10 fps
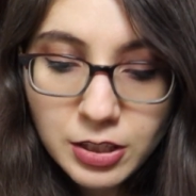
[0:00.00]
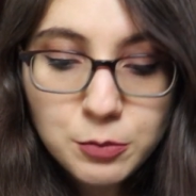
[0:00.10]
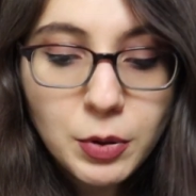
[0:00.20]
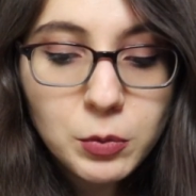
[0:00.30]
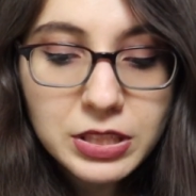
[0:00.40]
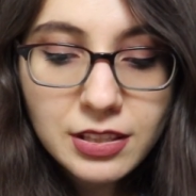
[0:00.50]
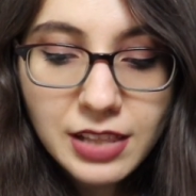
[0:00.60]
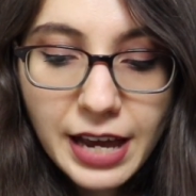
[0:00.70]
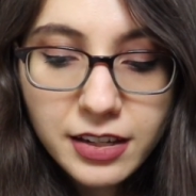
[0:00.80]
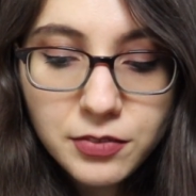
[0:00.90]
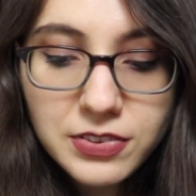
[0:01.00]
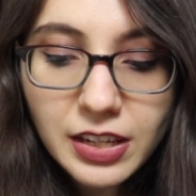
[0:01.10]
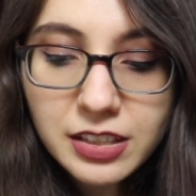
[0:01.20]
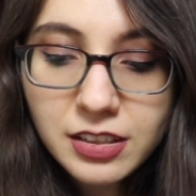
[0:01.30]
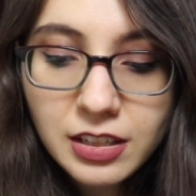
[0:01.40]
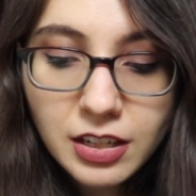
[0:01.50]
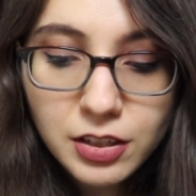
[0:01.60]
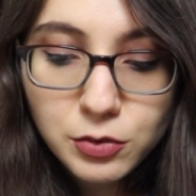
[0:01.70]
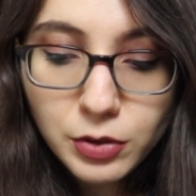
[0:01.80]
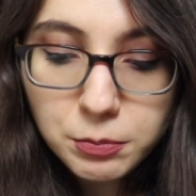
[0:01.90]
But with the lack of sun,
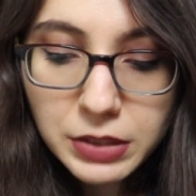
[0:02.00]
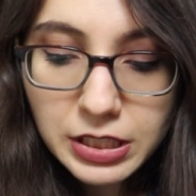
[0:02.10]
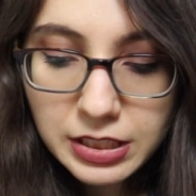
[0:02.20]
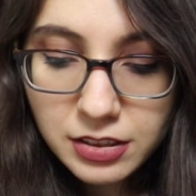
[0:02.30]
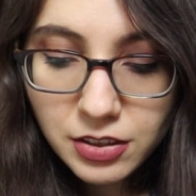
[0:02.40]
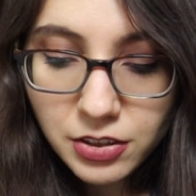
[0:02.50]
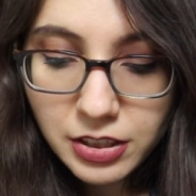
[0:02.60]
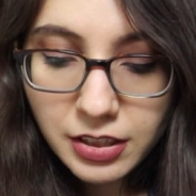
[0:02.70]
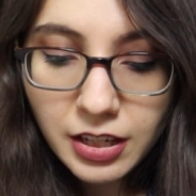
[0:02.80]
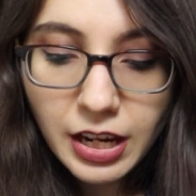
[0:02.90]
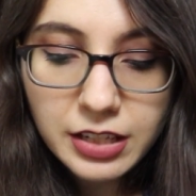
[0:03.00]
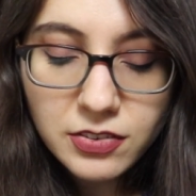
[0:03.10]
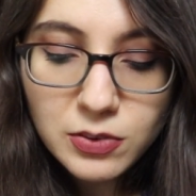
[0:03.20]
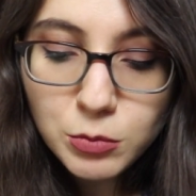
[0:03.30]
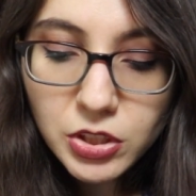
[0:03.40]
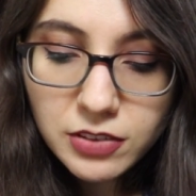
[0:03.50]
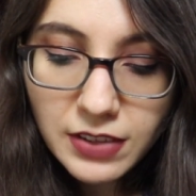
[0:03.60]
a grumpy inn cook, and a small